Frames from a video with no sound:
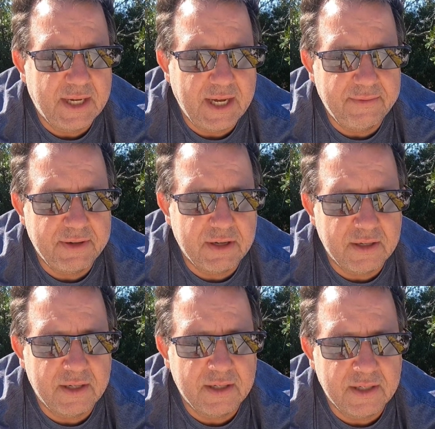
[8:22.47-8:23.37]
having
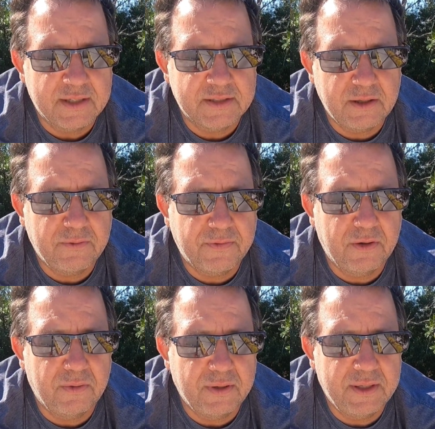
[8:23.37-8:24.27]
a cell
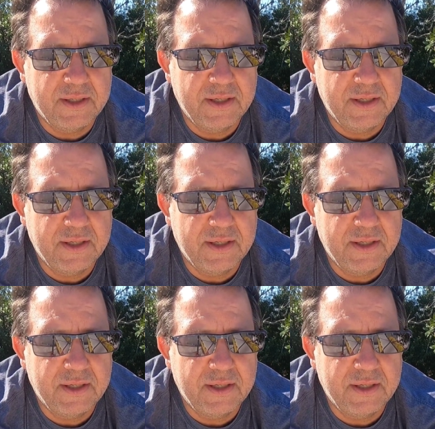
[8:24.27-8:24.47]
phone,